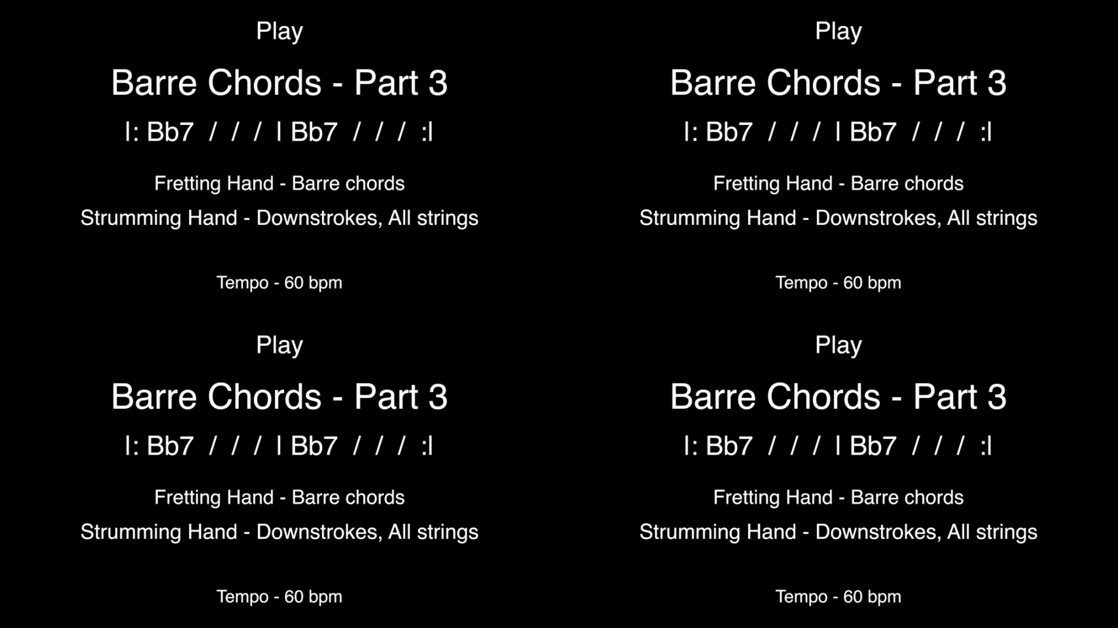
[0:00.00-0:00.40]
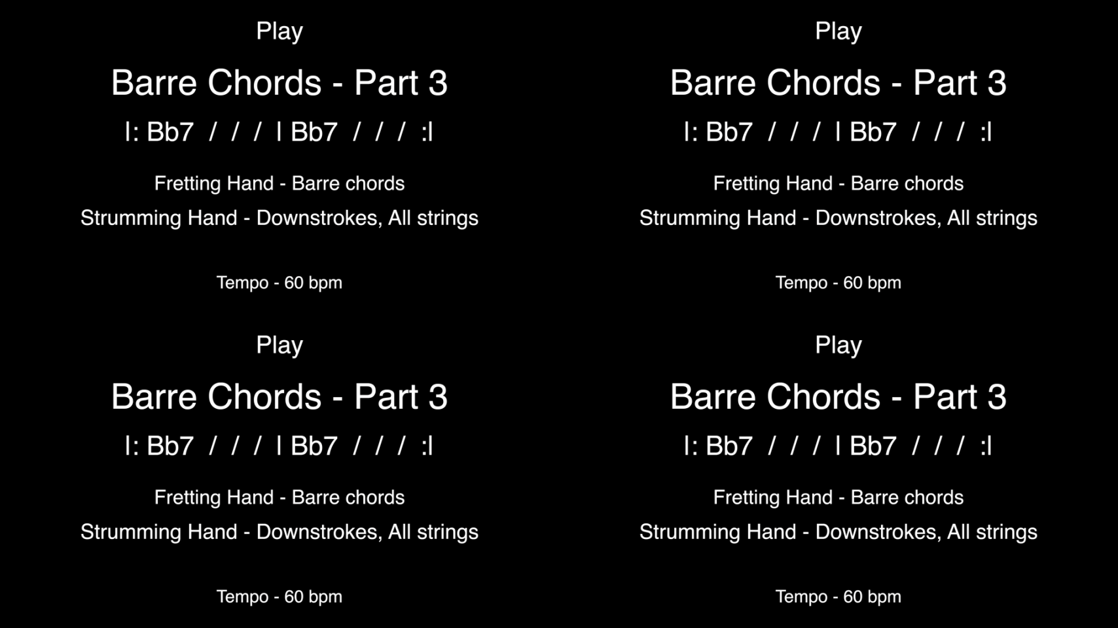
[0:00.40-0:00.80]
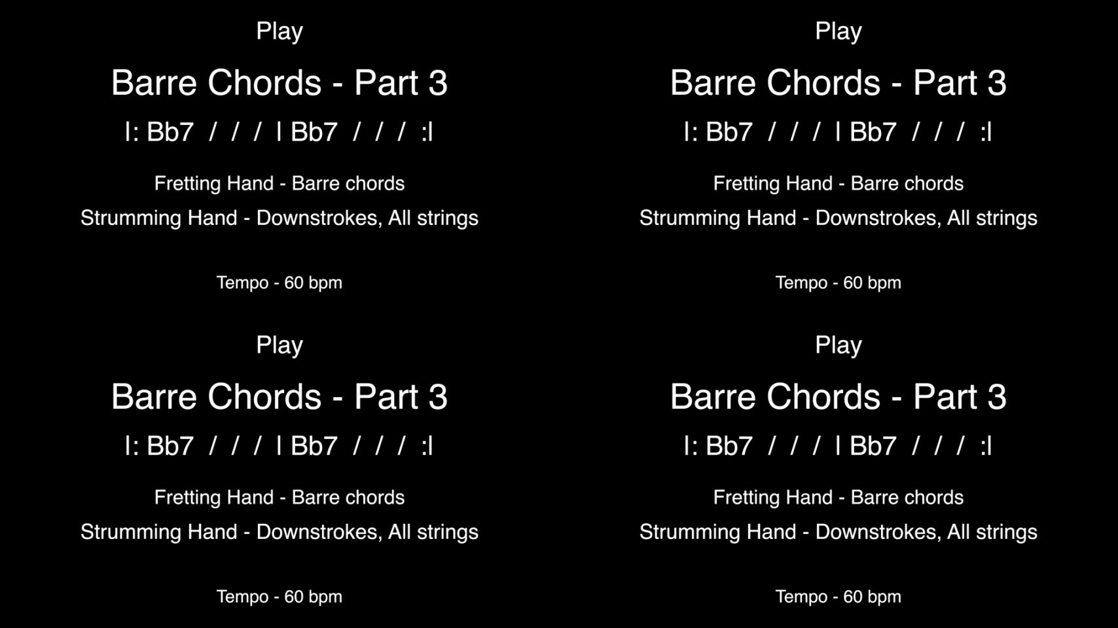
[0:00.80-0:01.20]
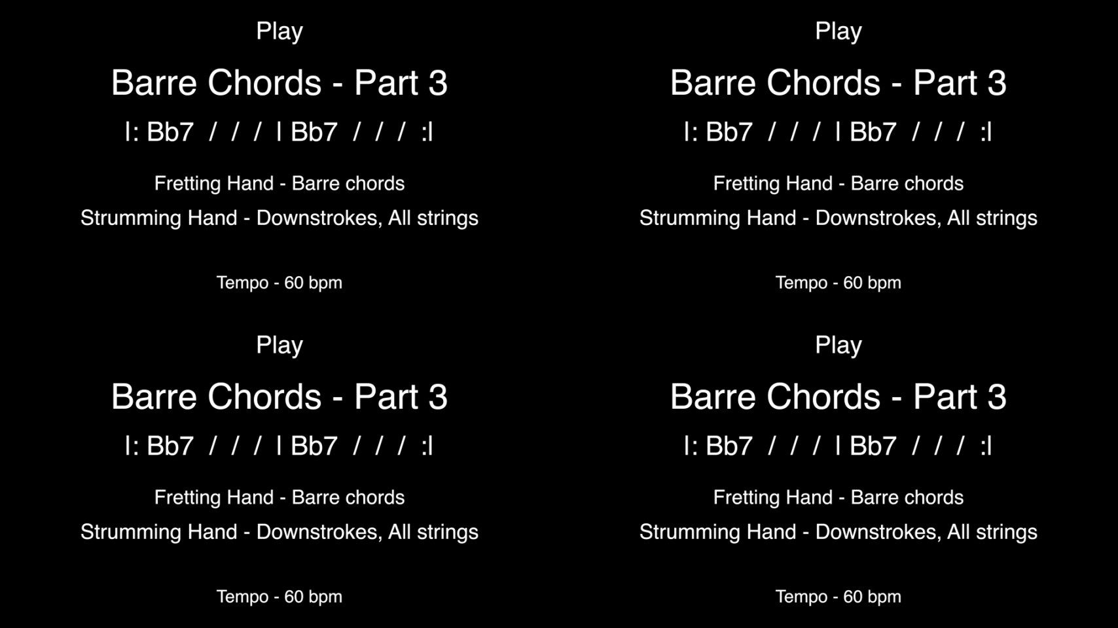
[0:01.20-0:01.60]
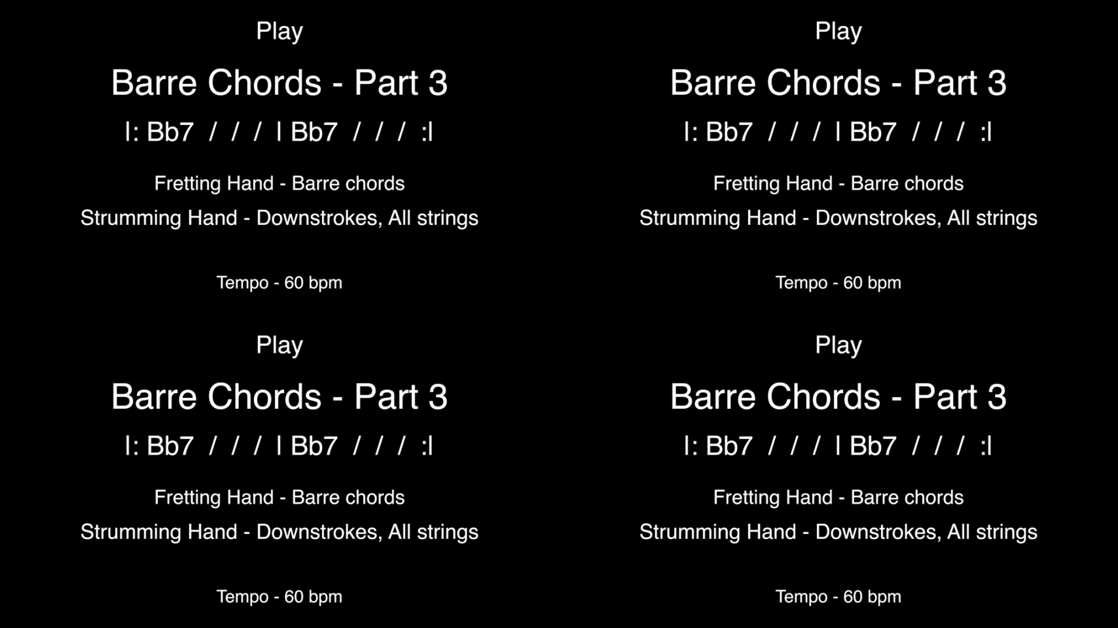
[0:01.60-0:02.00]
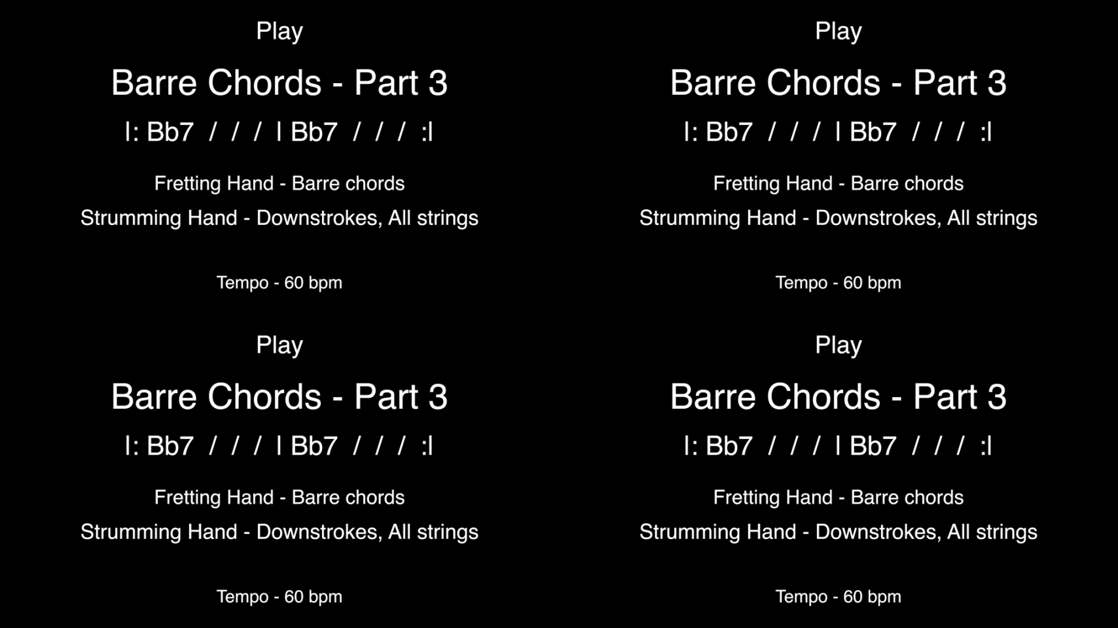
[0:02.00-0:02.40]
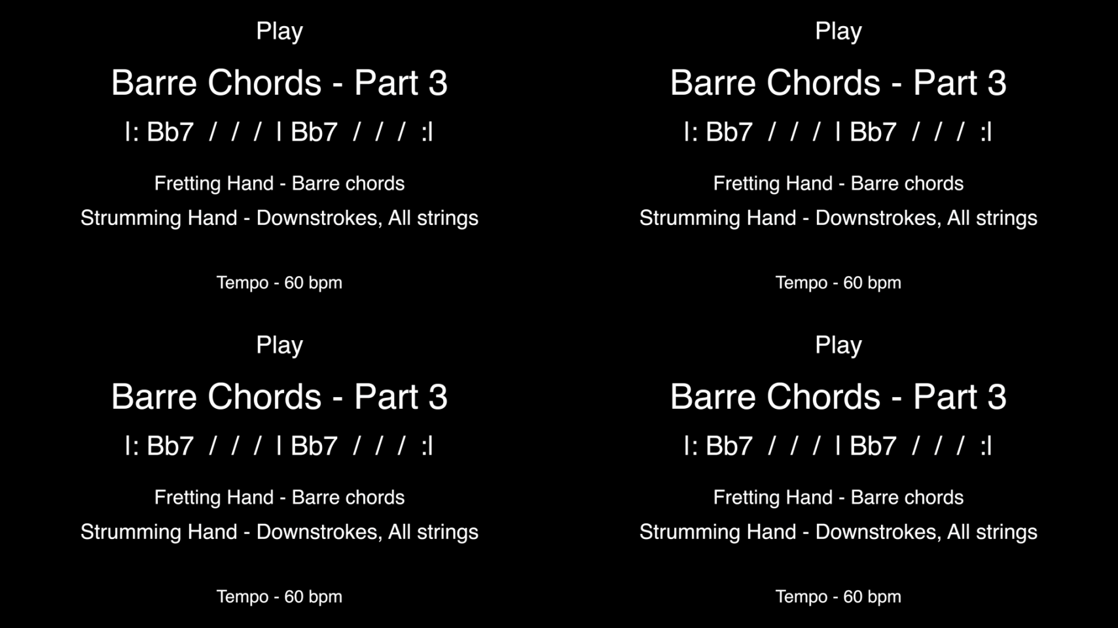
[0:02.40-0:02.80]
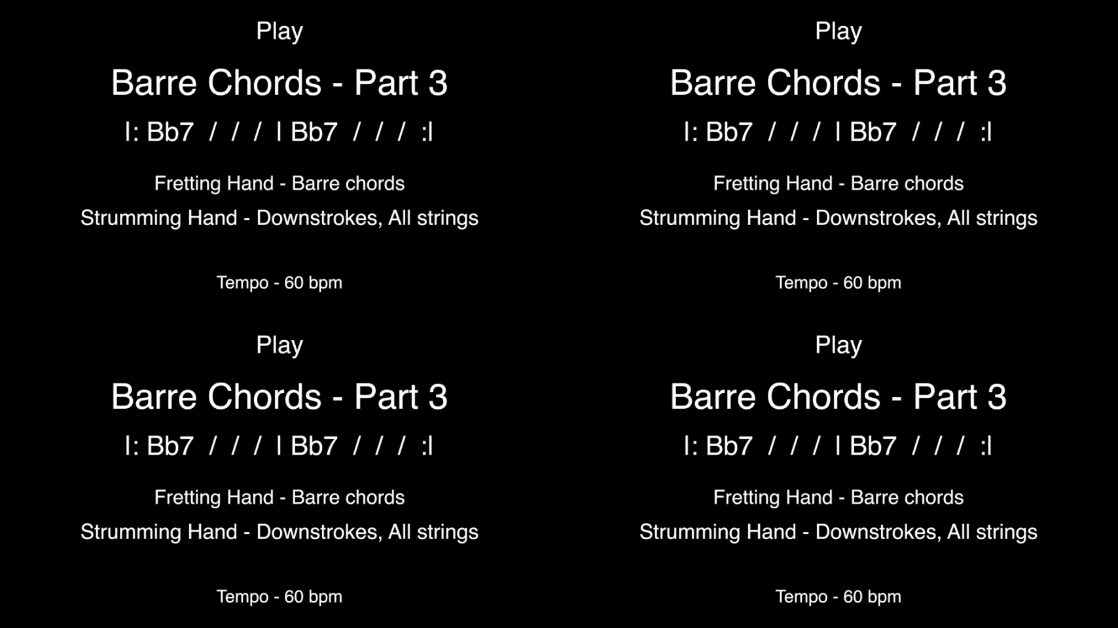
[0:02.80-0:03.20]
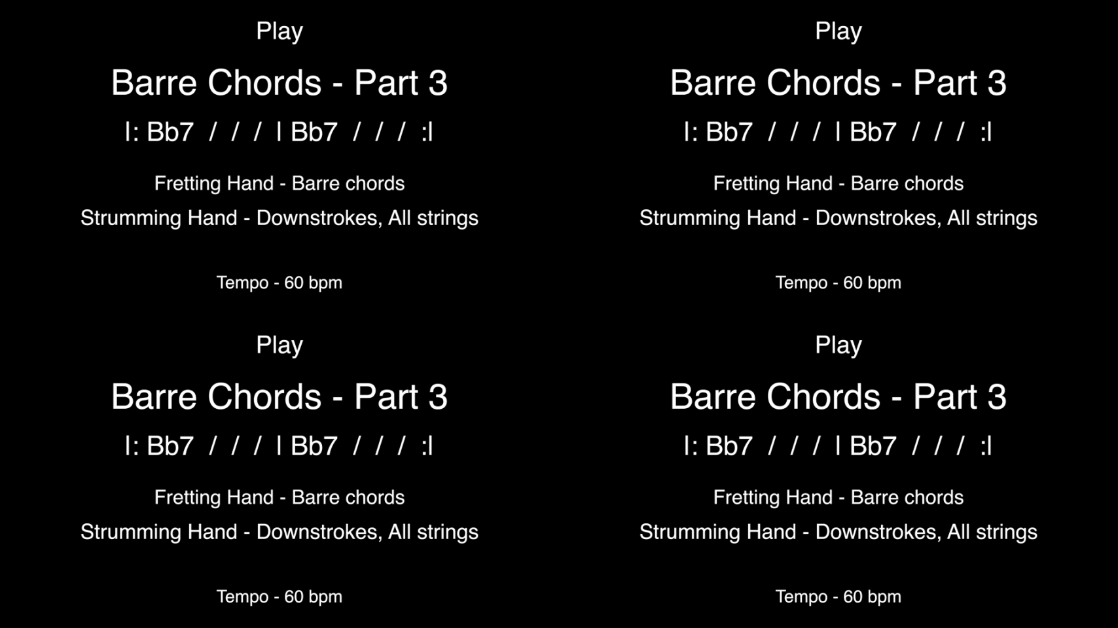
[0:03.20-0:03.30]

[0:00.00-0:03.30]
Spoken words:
No face is visible, so there are no lips to read.